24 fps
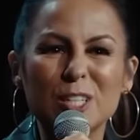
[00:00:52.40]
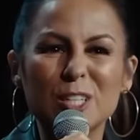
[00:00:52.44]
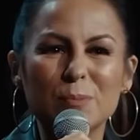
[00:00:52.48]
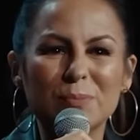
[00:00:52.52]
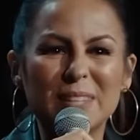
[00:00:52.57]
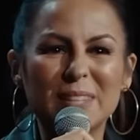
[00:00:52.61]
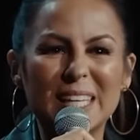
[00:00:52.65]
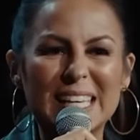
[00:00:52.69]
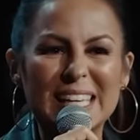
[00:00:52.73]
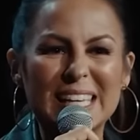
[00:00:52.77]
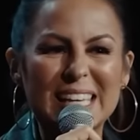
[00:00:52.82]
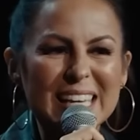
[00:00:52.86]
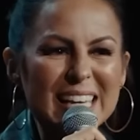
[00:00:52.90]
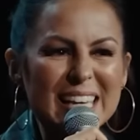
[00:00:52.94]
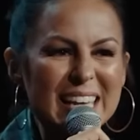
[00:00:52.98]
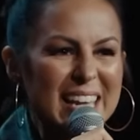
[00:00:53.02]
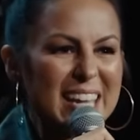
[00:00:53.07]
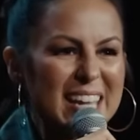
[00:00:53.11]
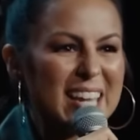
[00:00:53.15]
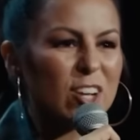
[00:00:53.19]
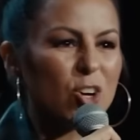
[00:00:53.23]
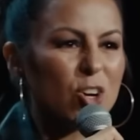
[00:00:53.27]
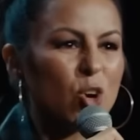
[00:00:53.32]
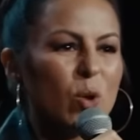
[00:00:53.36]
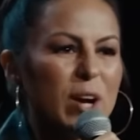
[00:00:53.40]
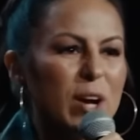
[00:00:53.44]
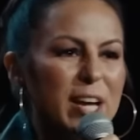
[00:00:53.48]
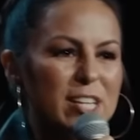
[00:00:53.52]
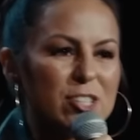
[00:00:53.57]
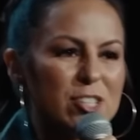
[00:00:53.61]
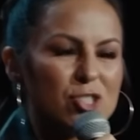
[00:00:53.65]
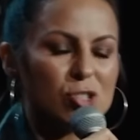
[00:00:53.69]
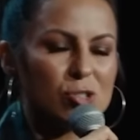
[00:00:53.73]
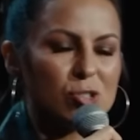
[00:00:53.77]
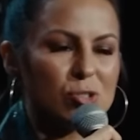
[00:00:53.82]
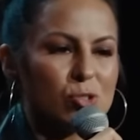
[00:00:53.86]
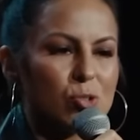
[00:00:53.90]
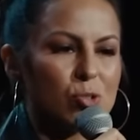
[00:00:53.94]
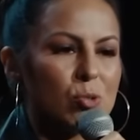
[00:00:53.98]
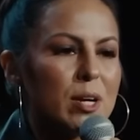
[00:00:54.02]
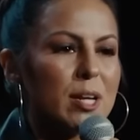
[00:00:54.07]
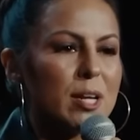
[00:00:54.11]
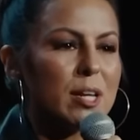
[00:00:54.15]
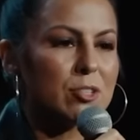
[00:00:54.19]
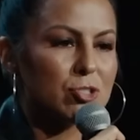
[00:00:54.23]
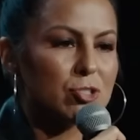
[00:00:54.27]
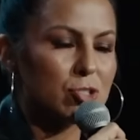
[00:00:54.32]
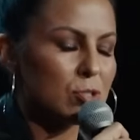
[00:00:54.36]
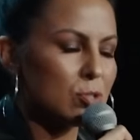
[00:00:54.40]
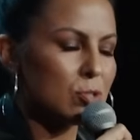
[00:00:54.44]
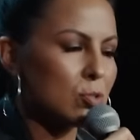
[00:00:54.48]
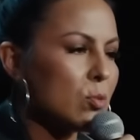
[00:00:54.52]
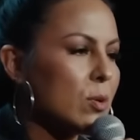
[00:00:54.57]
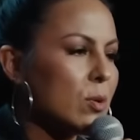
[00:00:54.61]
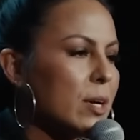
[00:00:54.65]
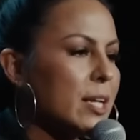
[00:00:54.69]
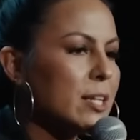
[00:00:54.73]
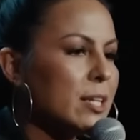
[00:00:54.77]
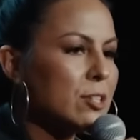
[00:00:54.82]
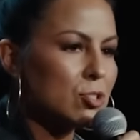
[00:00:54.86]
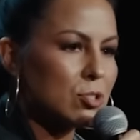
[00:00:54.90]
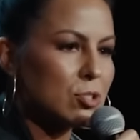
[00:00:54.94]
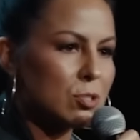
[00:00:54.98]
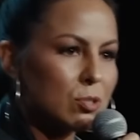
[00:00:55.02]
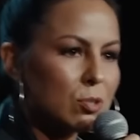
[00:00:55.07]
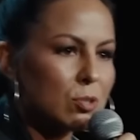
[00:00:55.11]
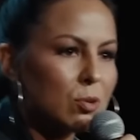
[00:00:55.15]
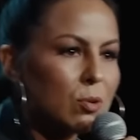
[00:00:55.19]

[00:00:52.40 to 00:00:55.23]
up they get. Questions, questions, questions,